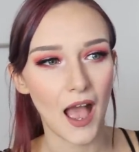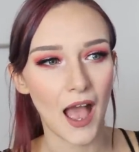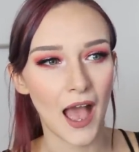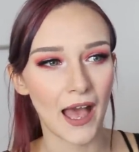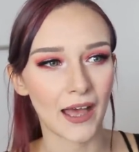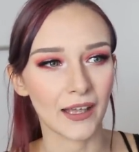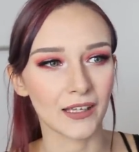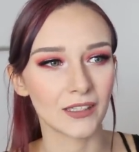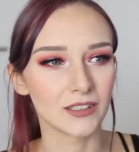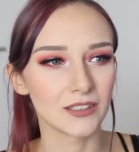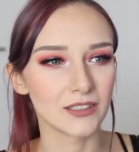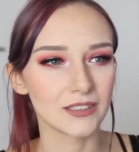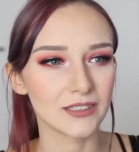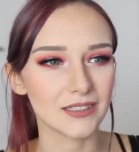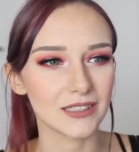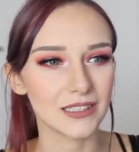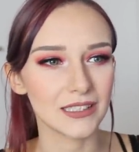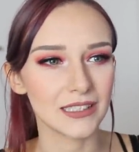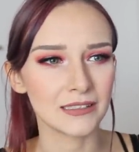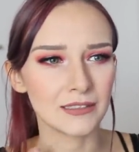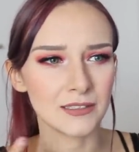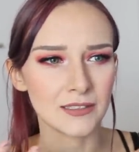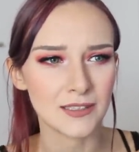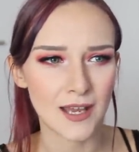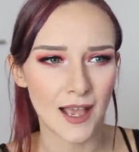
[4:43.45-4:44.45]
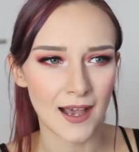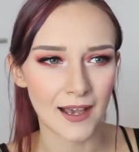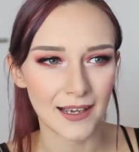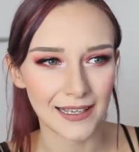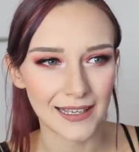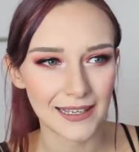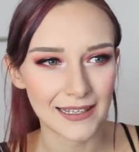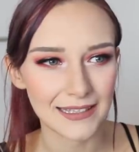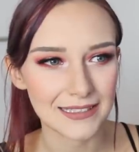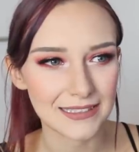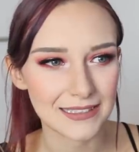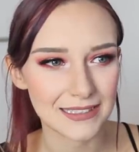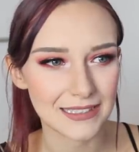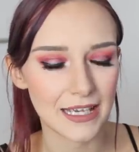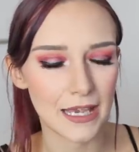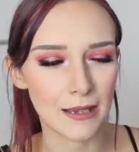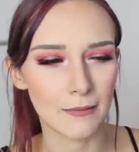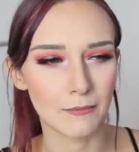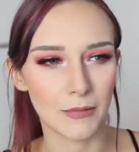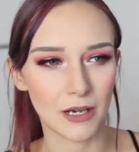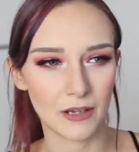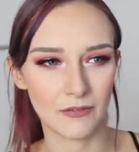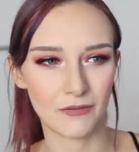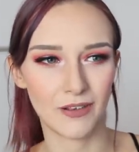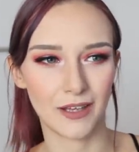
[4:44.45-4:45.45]
and nice
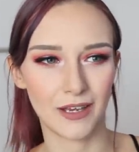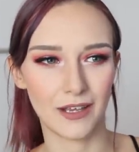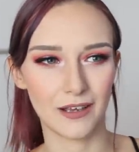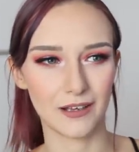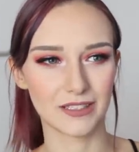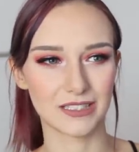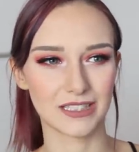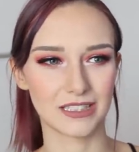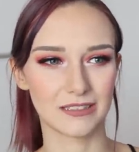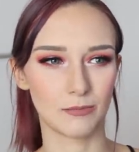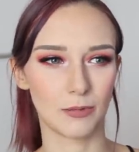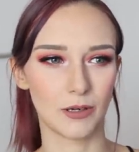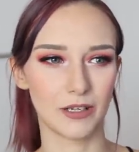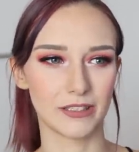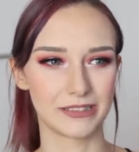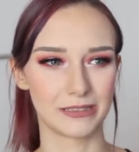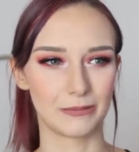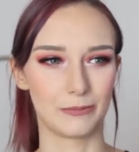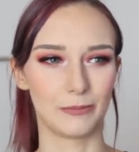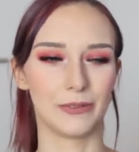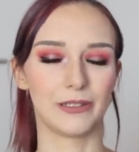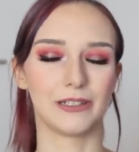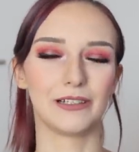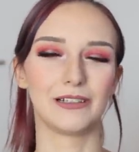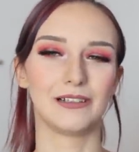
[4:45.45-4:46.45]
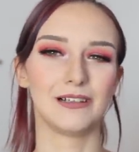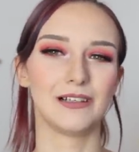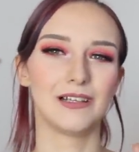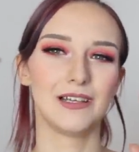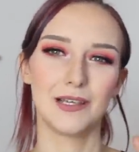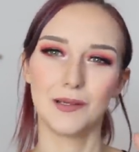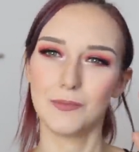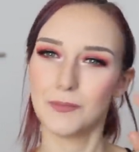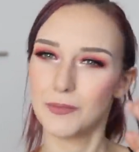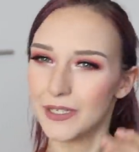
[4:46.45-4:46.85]
in my videos as possible,